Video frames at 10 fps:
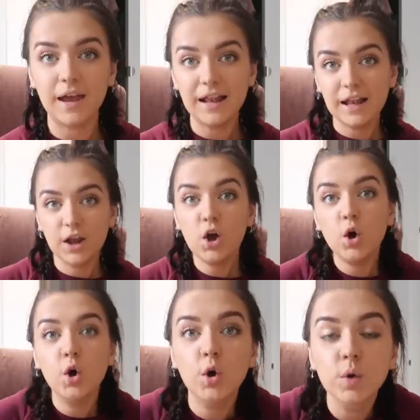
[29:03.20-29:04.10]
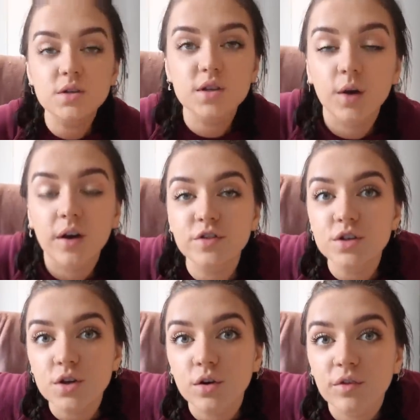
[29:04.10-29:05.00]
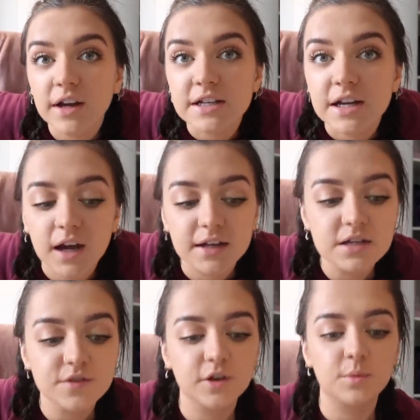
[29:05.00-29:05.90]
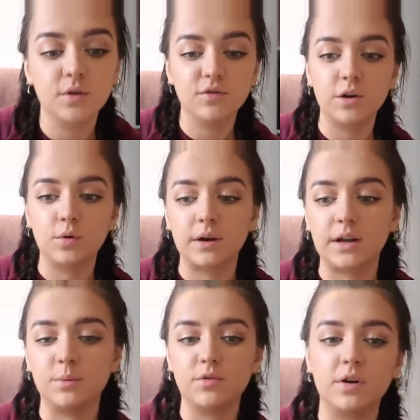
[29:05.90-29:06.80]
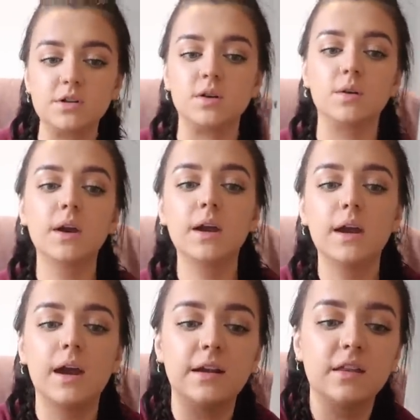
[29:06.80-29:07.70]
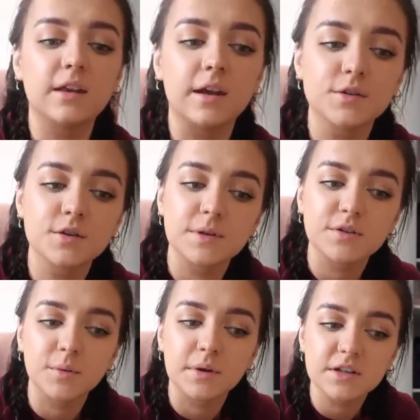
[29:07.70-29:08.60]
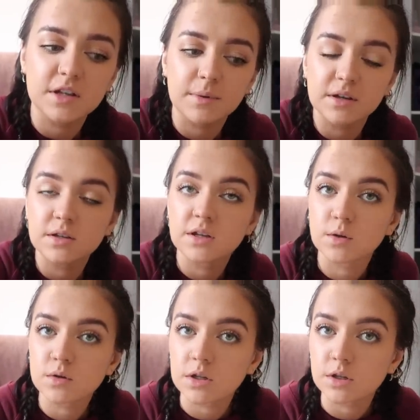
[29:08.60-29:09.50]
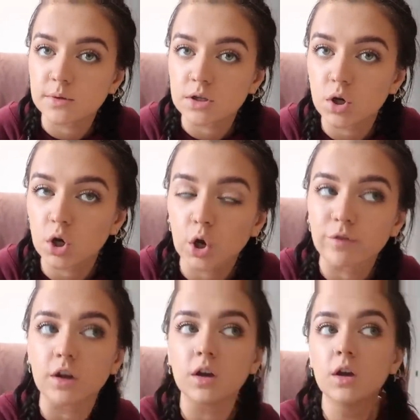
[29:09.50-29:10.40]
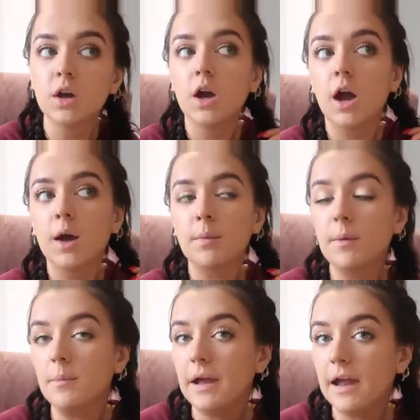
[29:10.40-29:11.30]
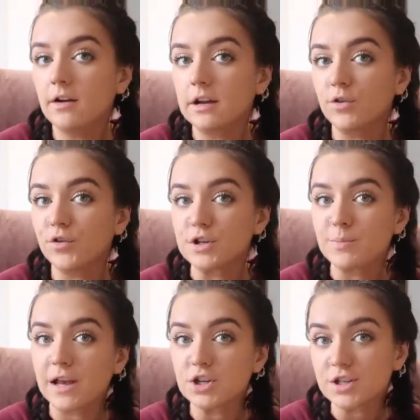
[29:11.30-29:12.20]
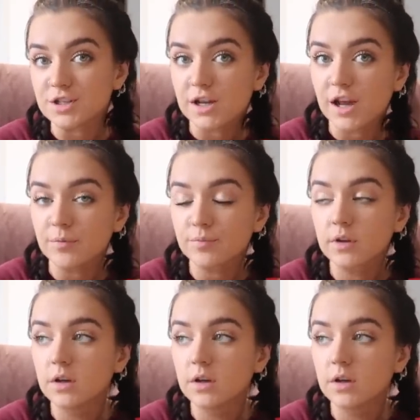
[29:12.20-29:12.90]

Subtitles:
Hello, so I've just got ready. I need to film a reel quickly before I do anything else. I was meant to film it yesterday, but as I said, I was a little bit hungover. I put my hair in little French plaits yesterday.